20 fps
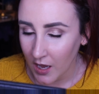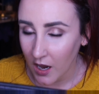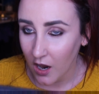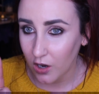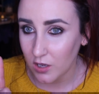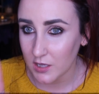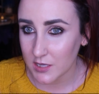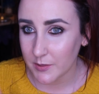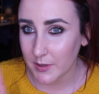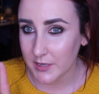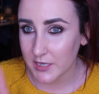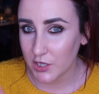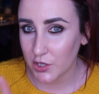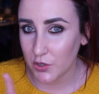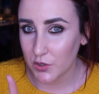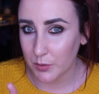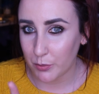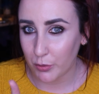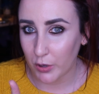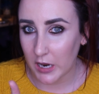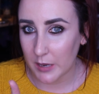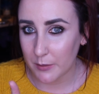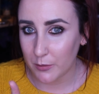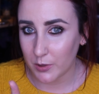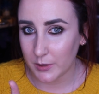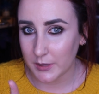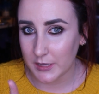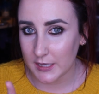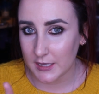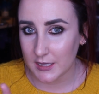Also, I didn't use a primer
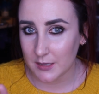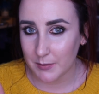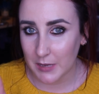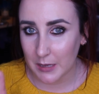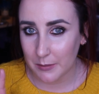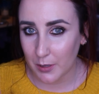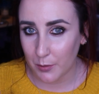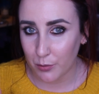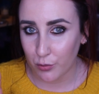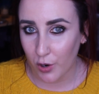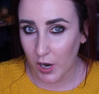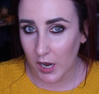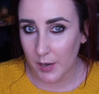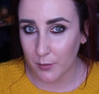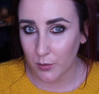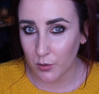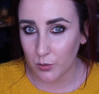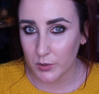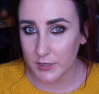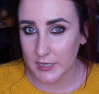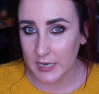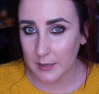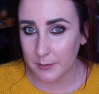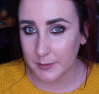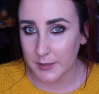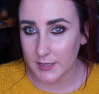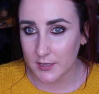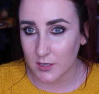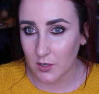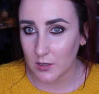with this. Maybe a primer would help
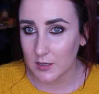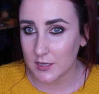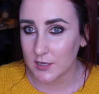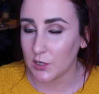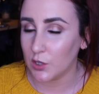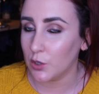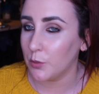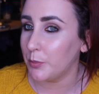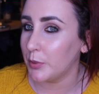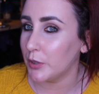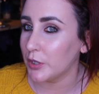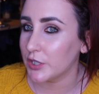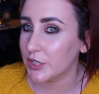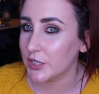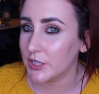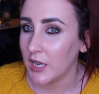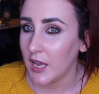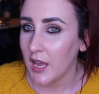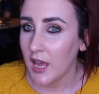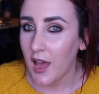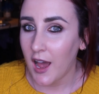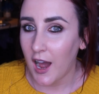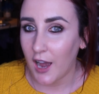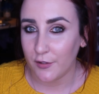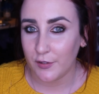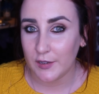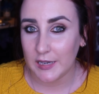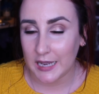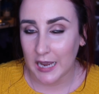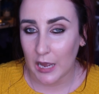this also, but I
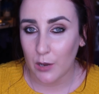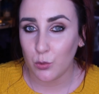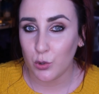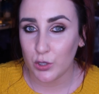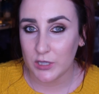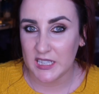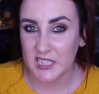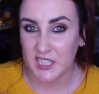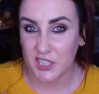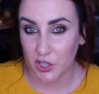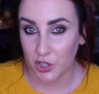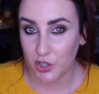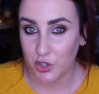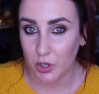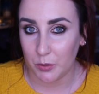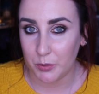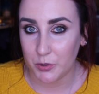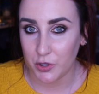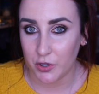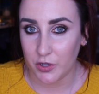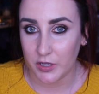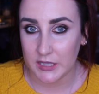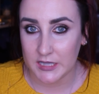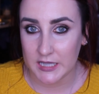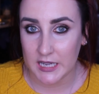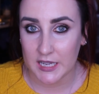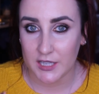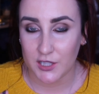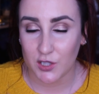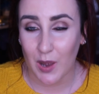feel like I would need to touch up during the
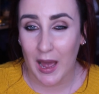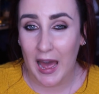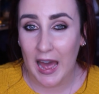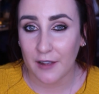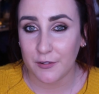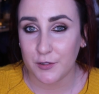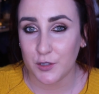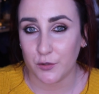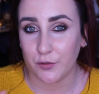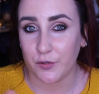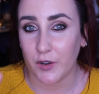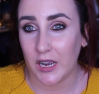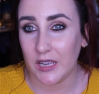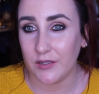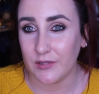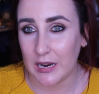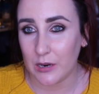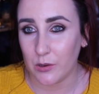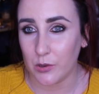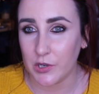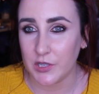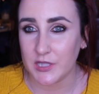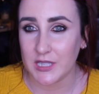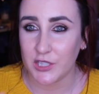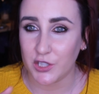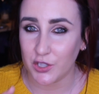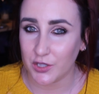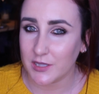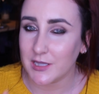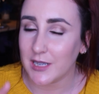day. So after 5 hours,
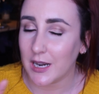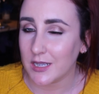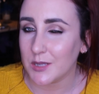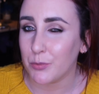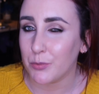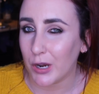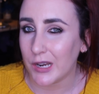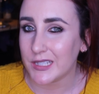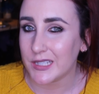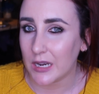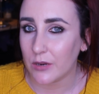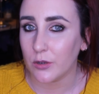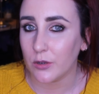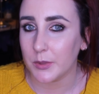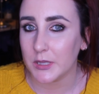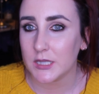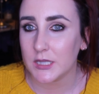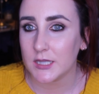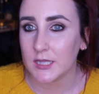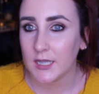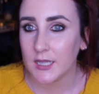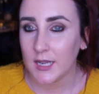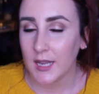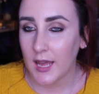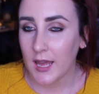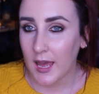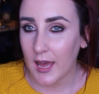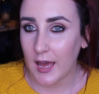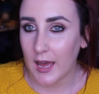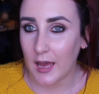it does start to break down a bit.
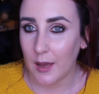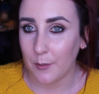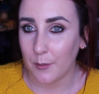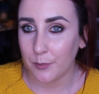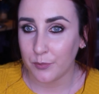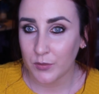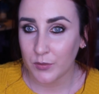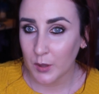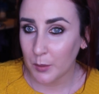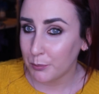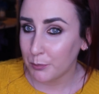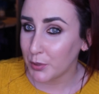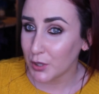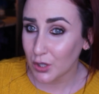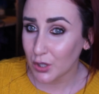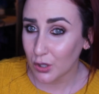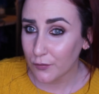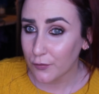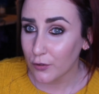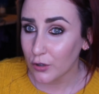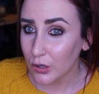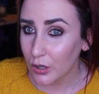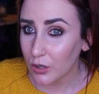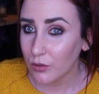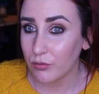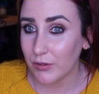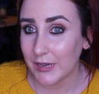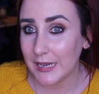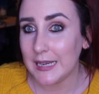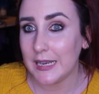But overall,
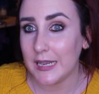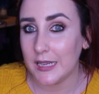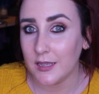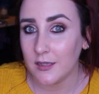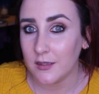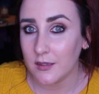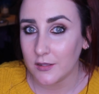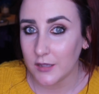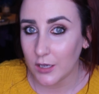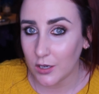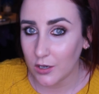really,